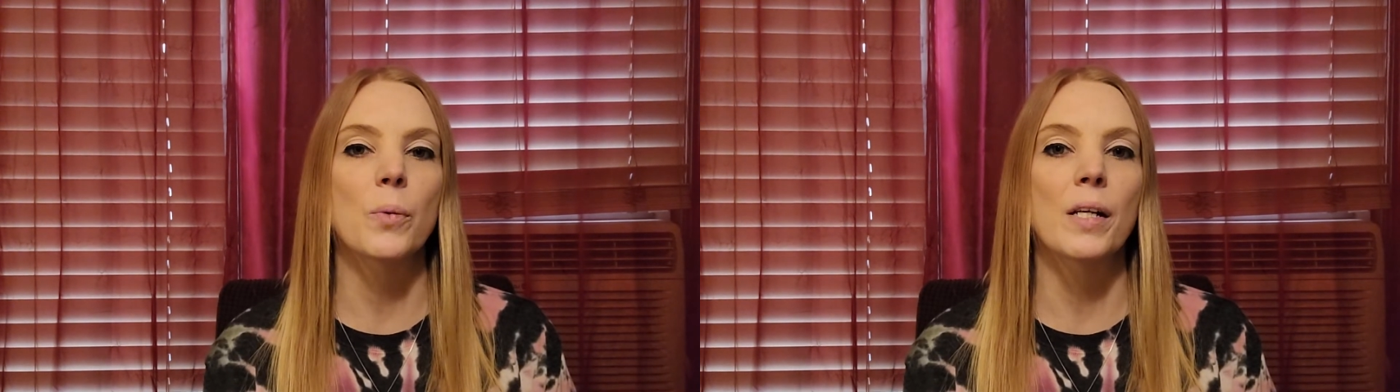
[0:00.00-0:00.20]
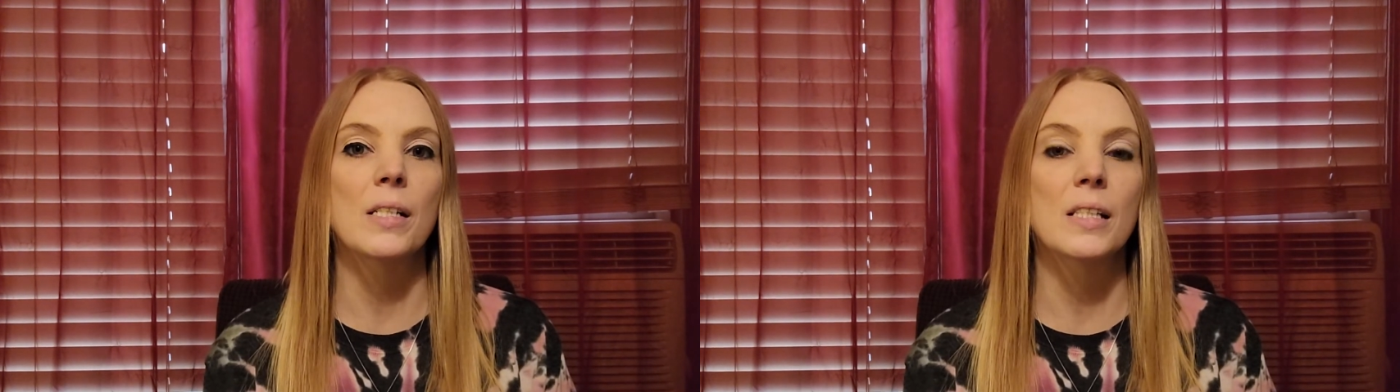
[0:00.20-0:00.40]

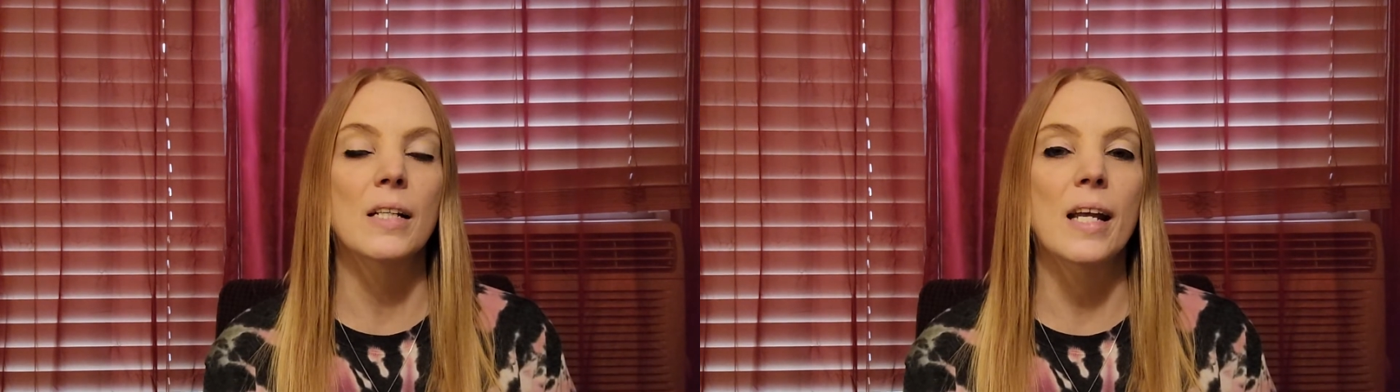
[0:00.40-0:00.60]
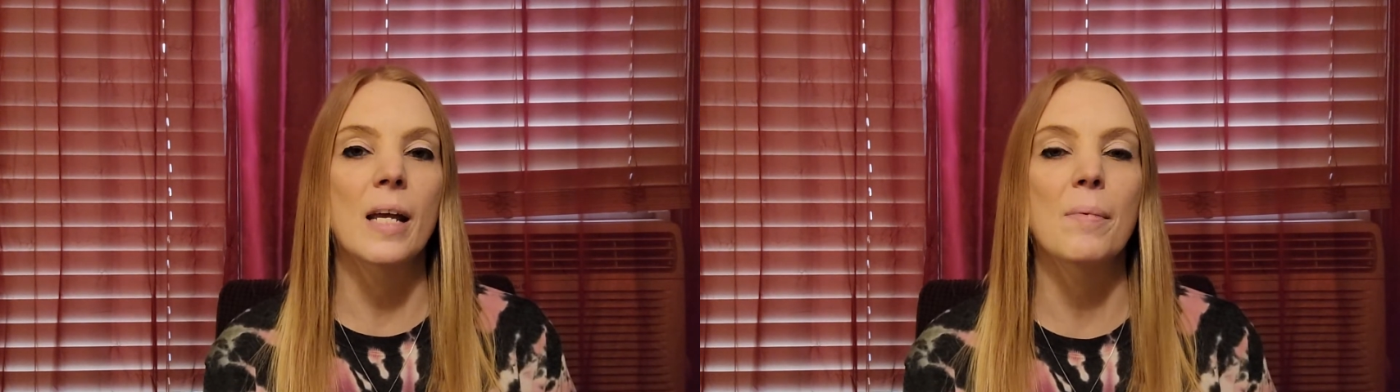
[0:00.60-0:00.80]
Awakening
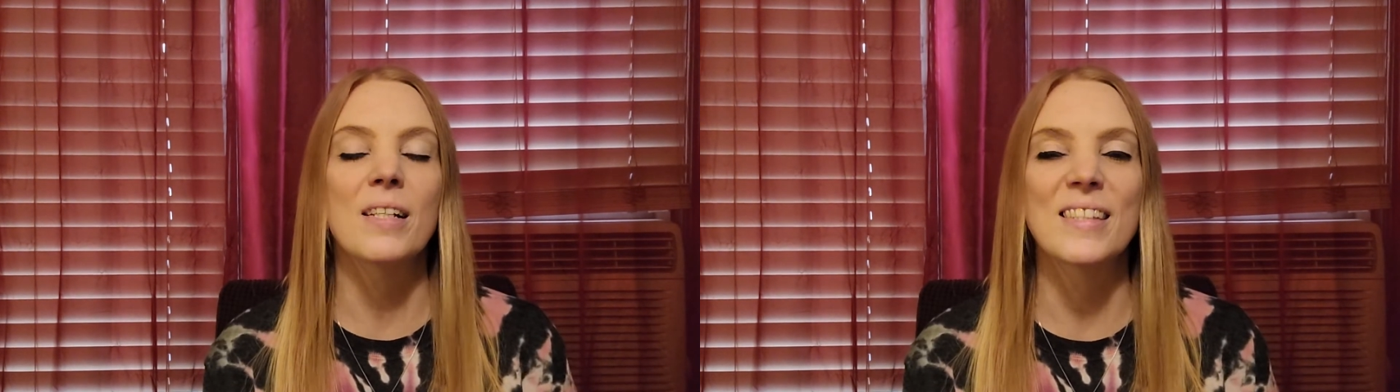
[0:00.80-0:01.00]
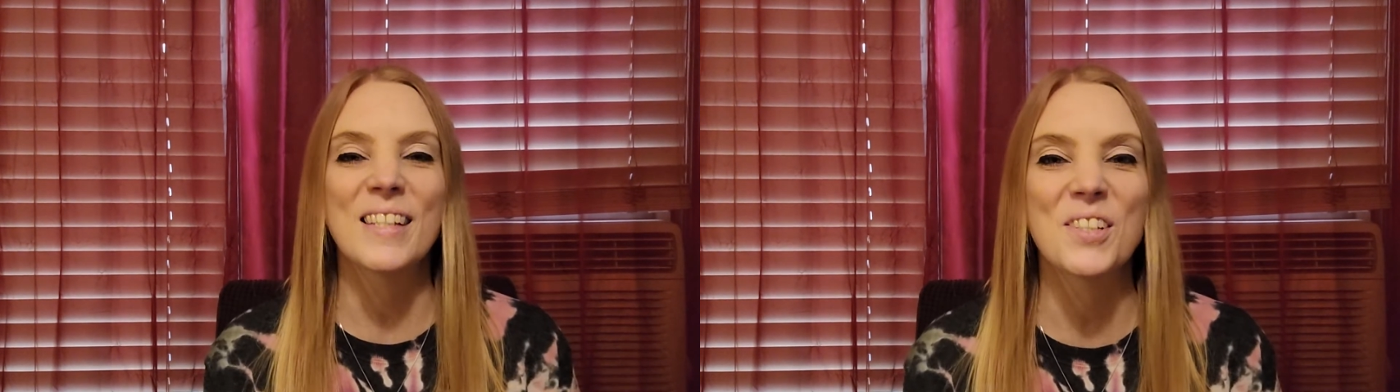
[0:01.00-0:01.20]
Sunday
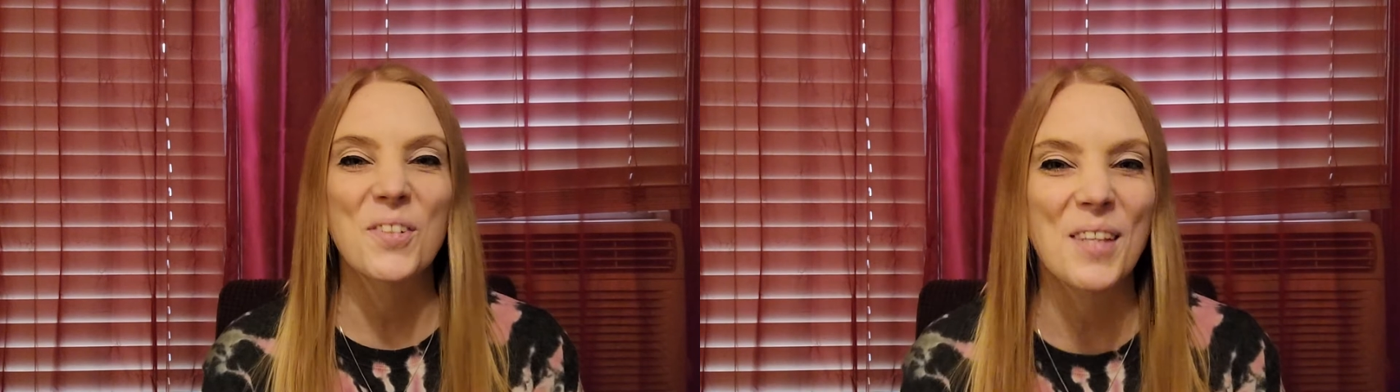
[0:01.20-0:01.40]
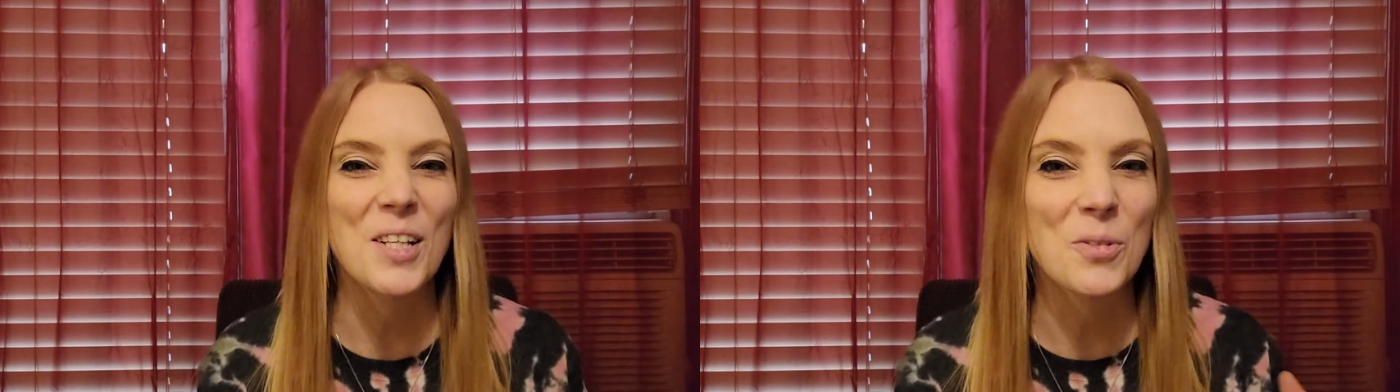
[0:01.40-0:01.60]
because these are
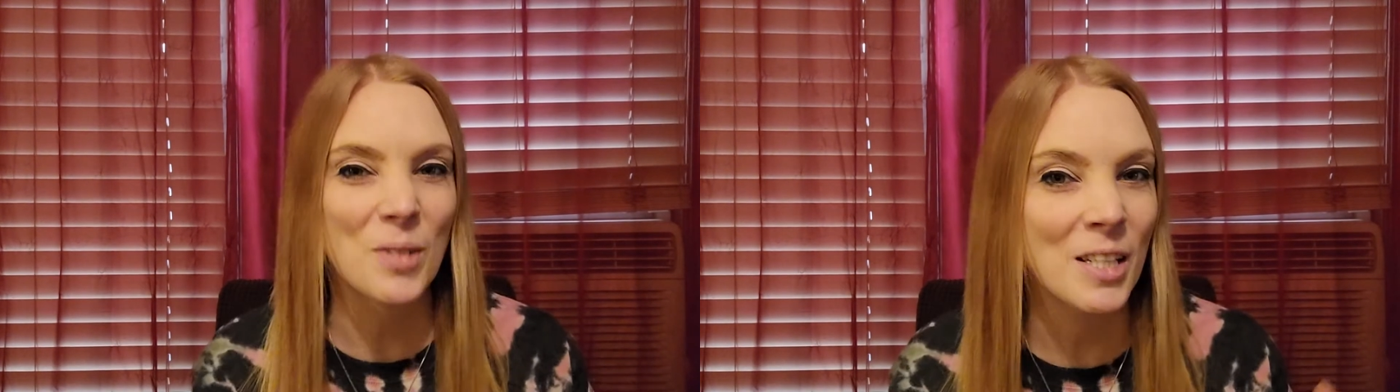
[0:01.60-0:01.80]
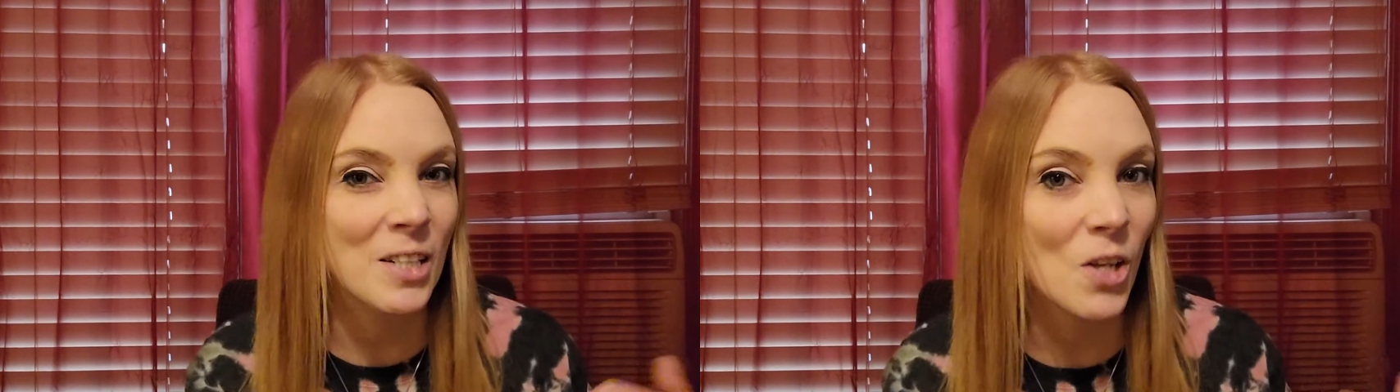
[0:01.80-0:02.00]
things we
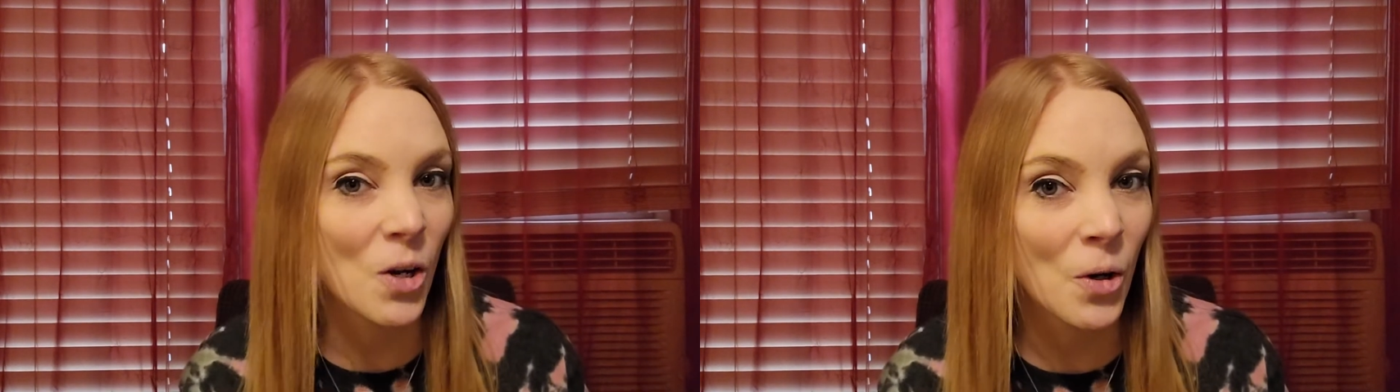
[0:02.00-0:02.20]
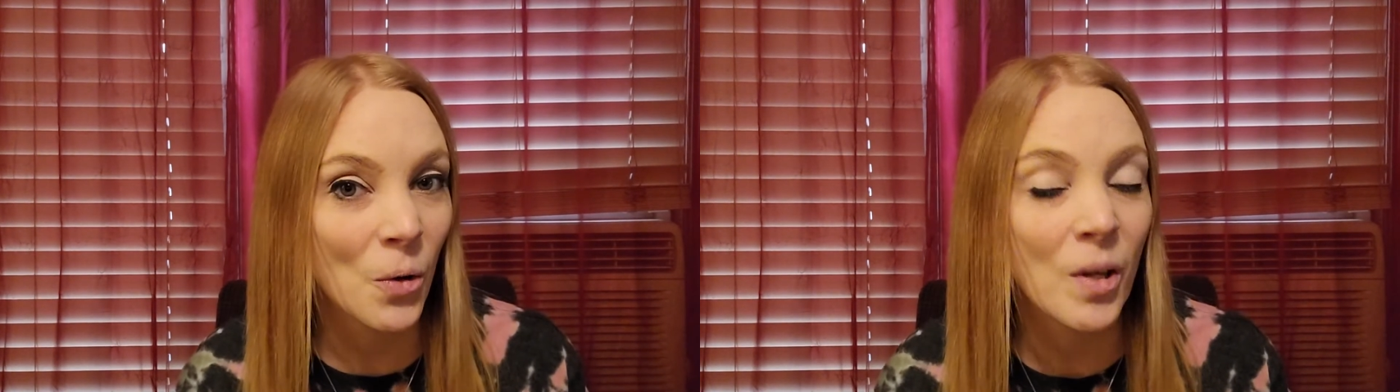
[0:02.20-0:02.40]
need to
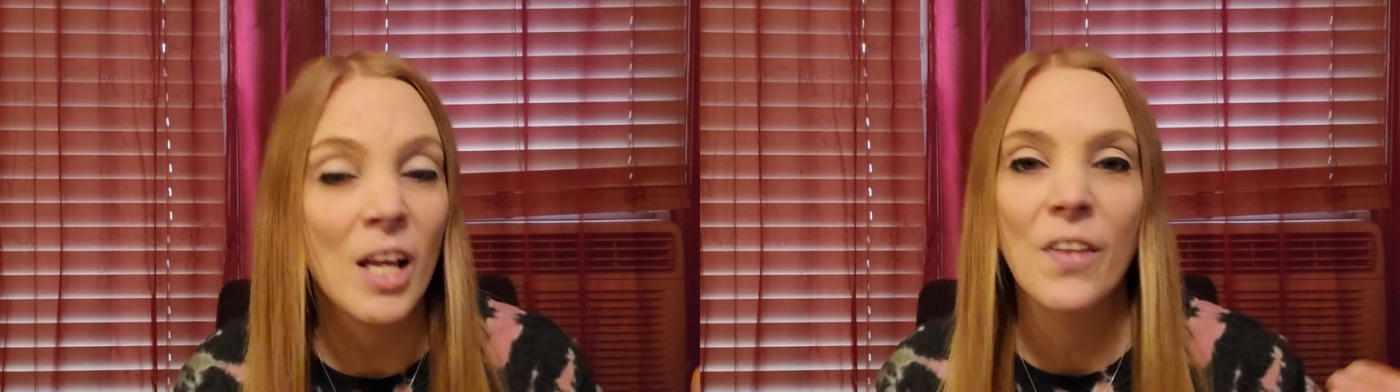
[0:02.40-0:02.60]
know.